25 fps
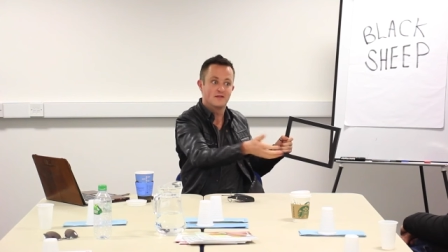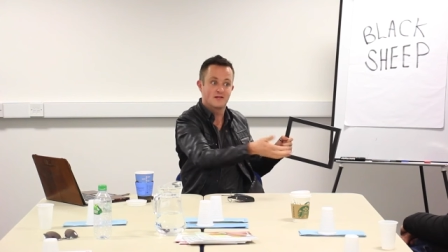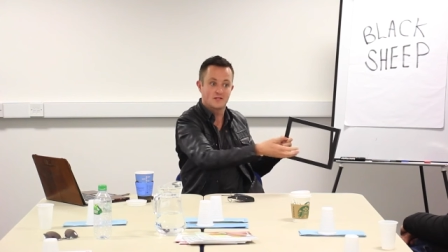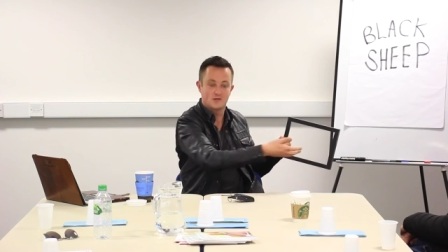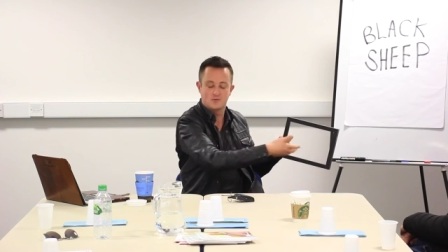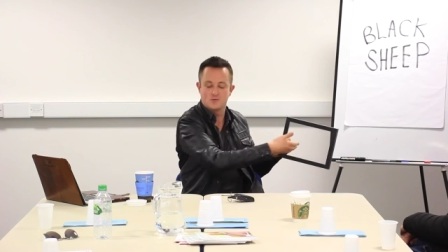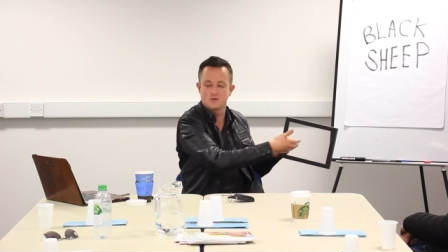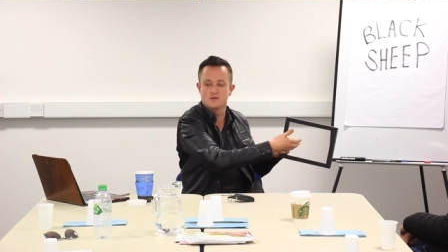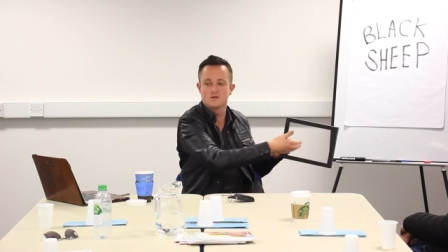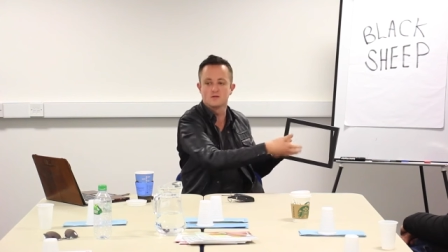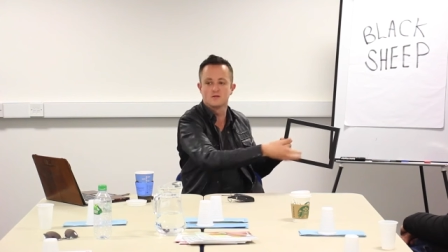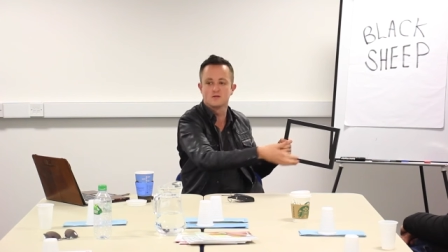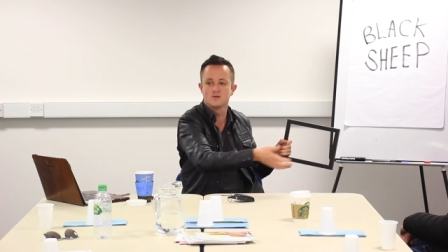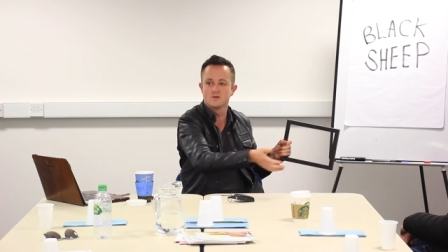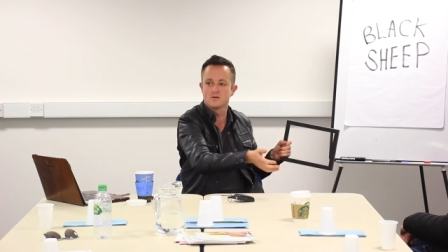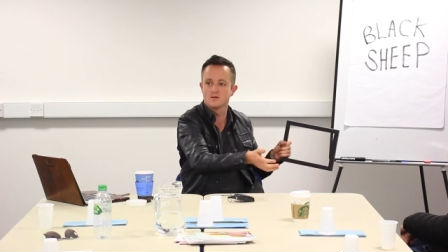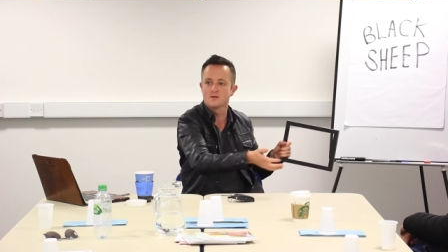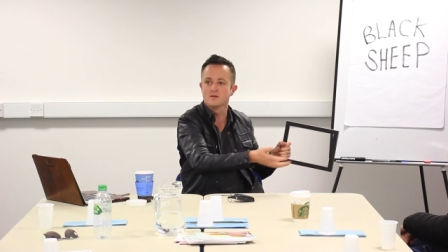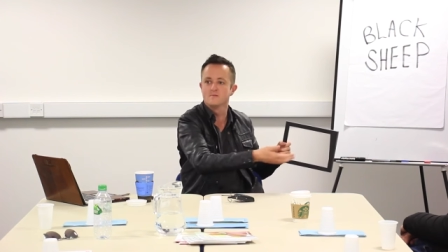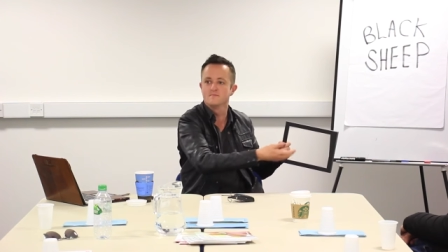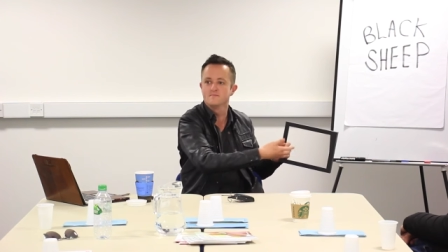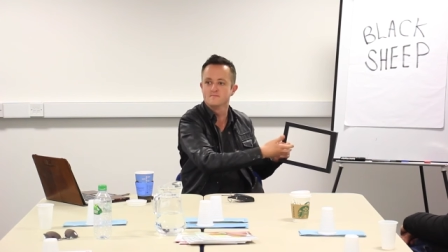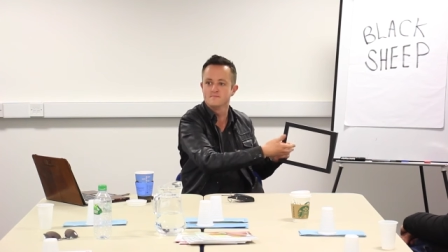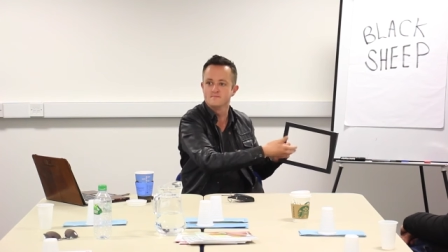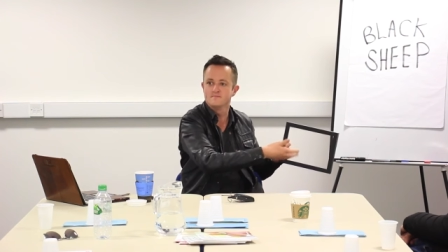That's what they're
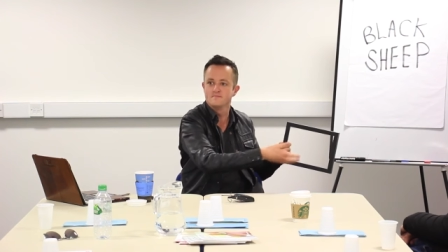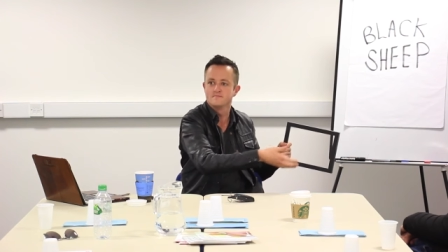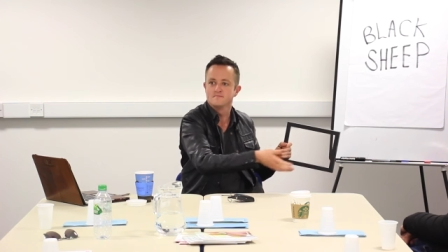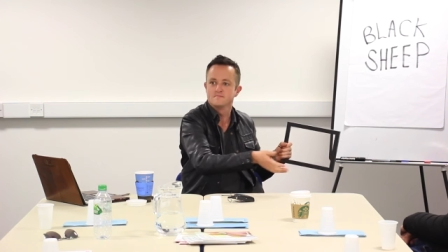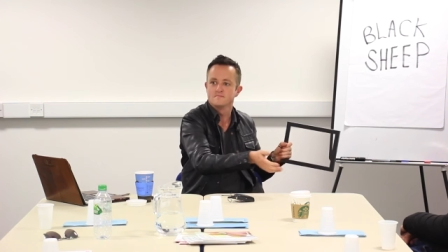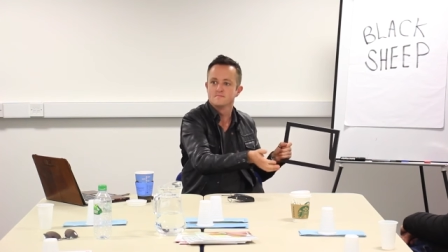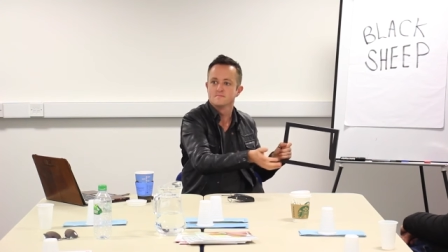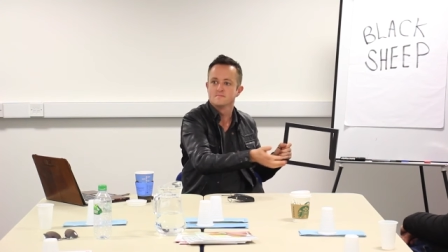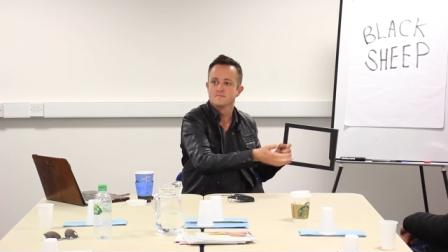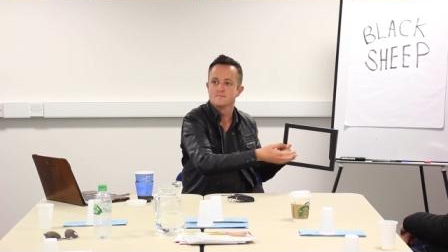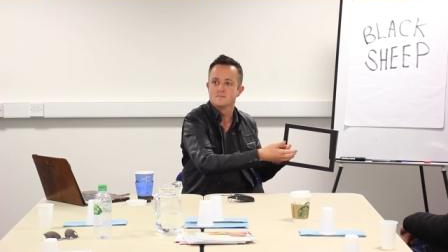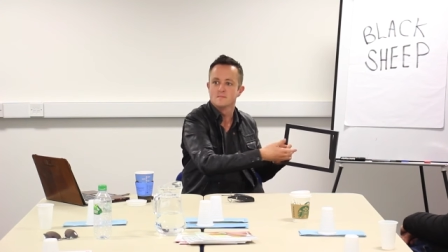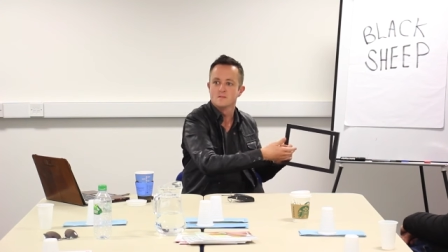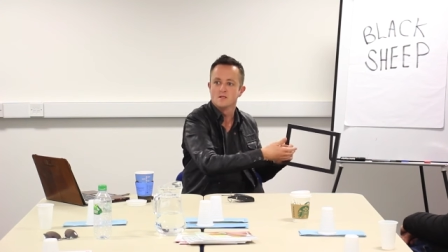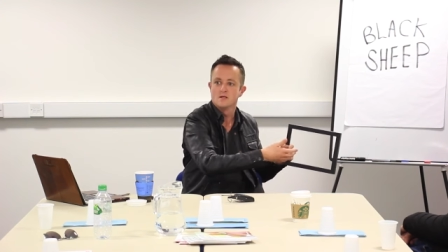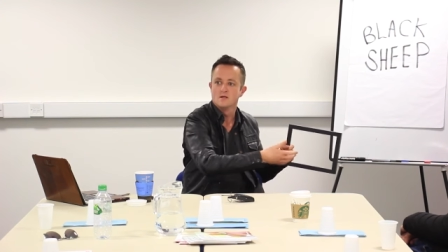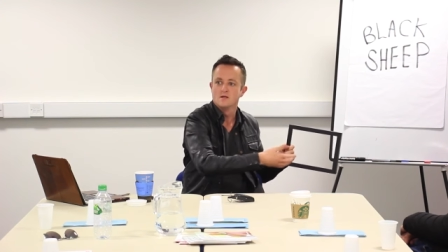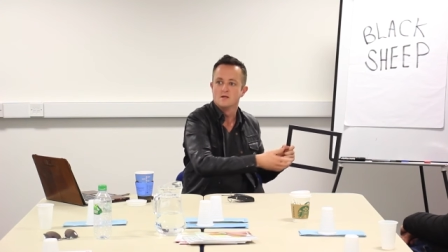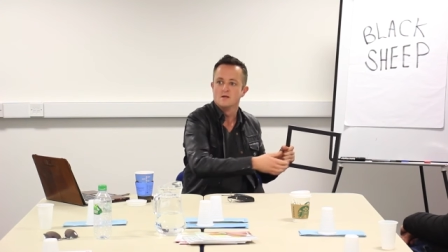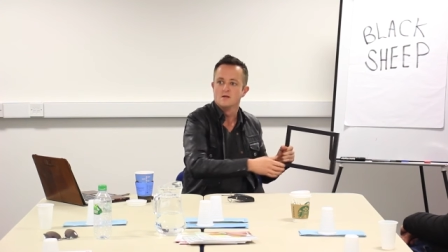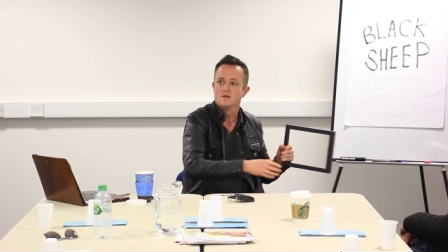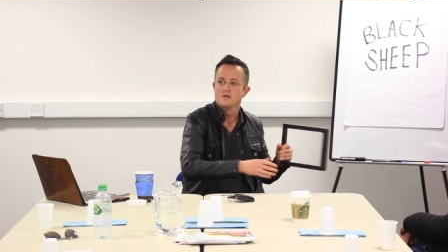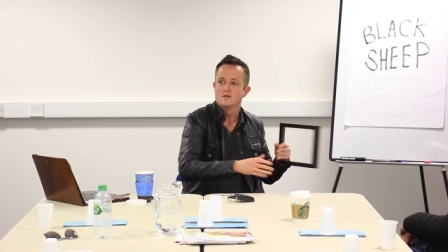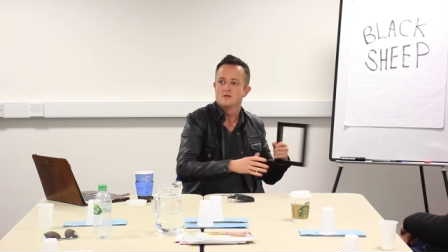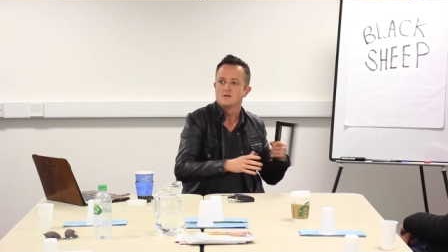doing, yeah?
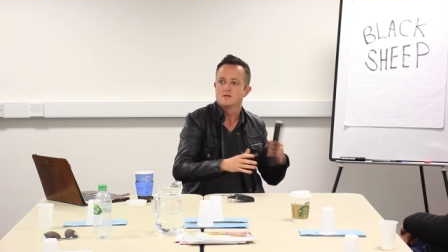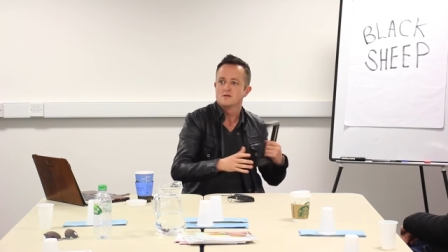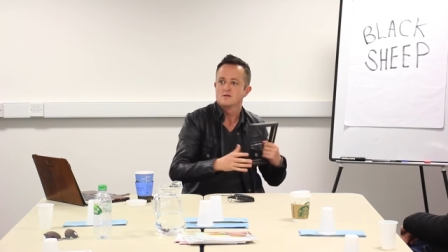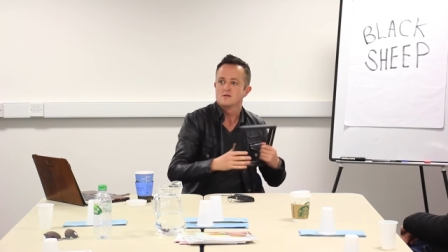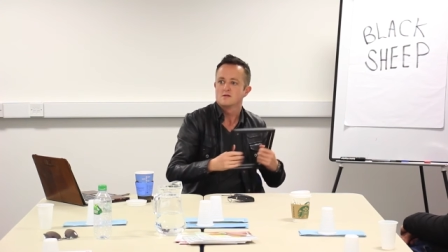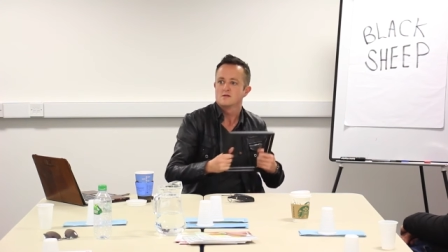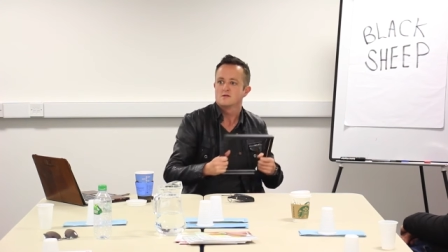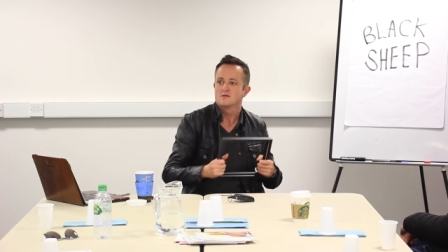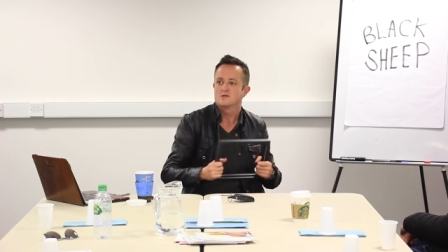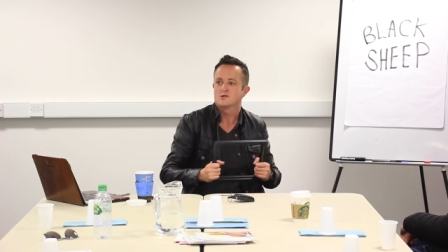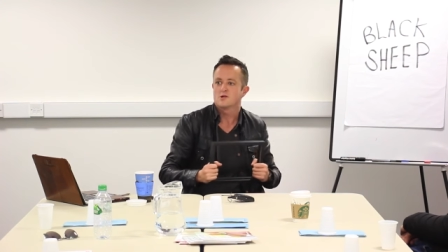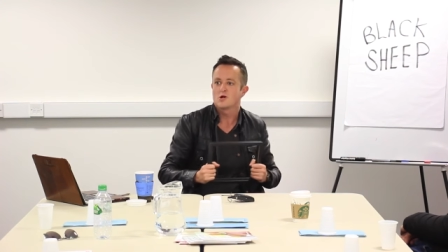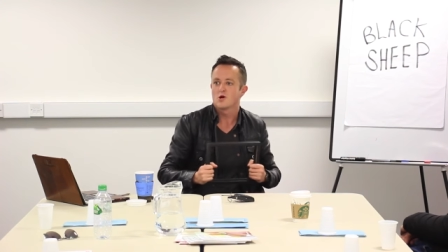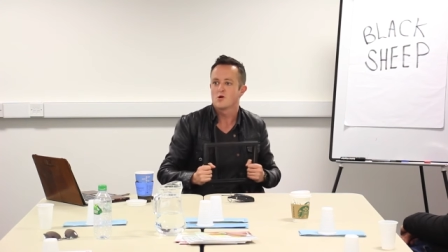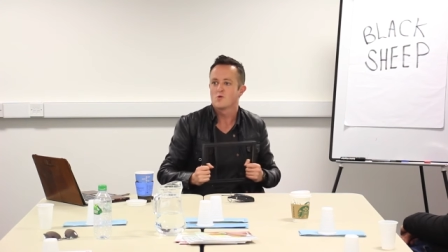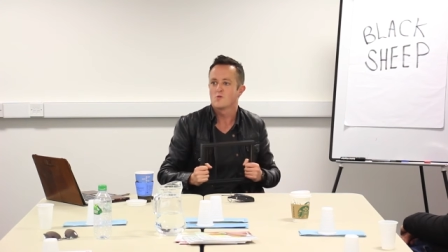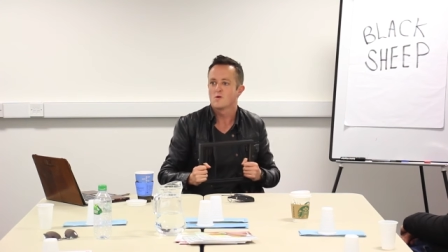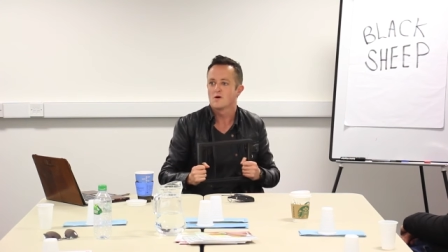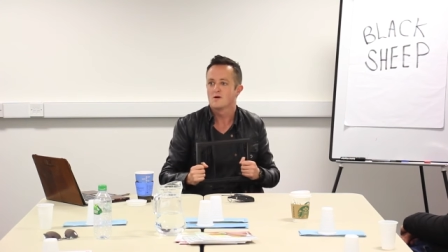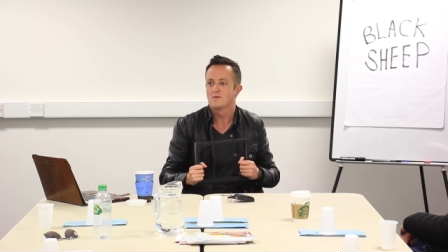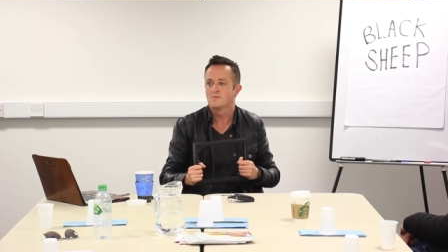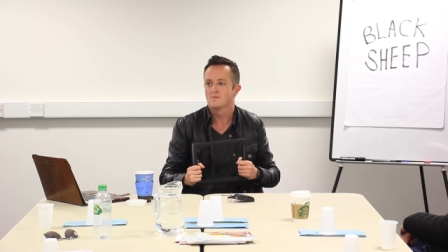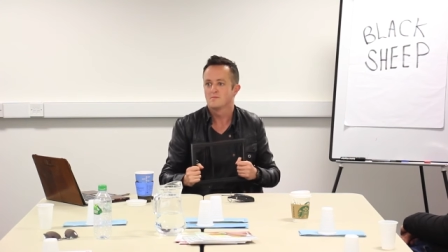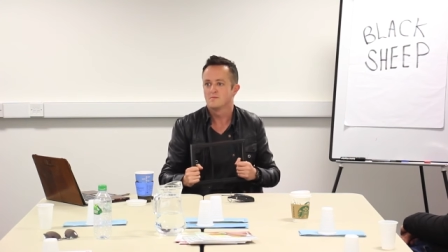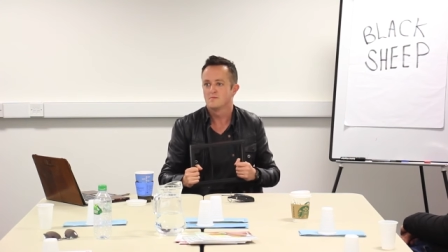
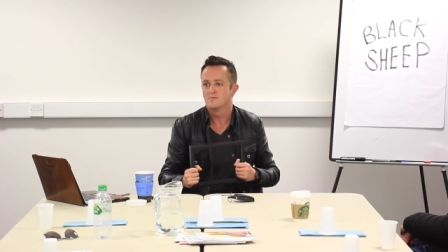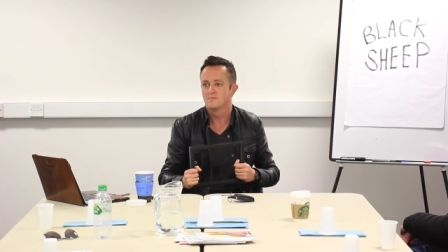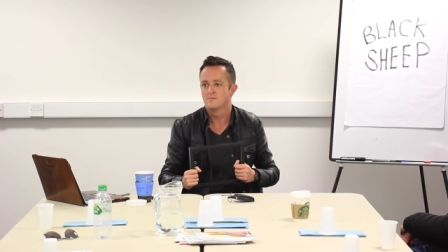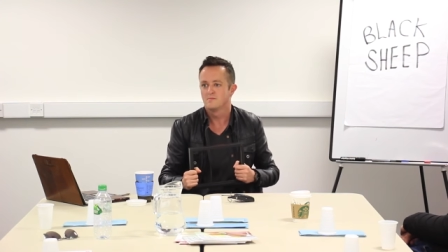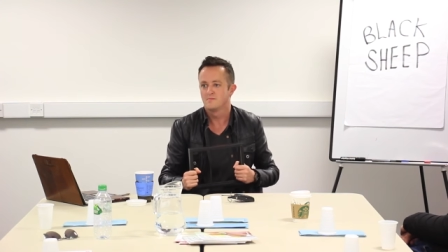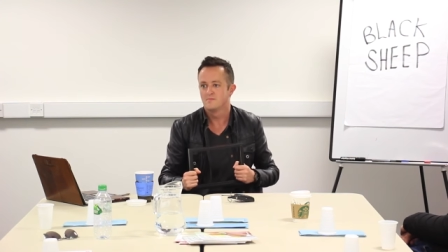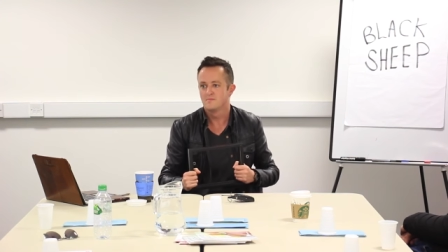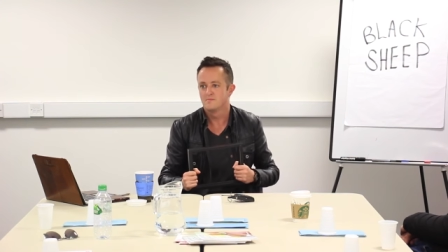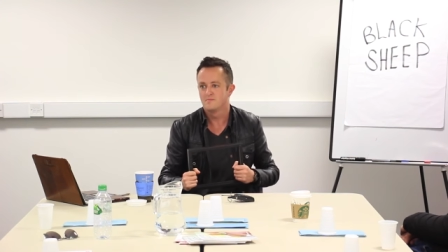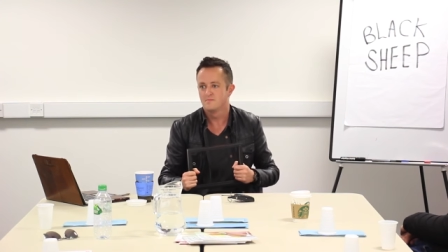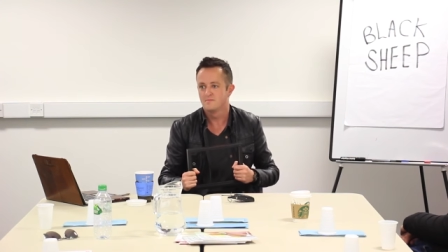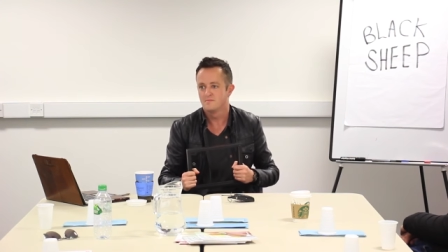So um,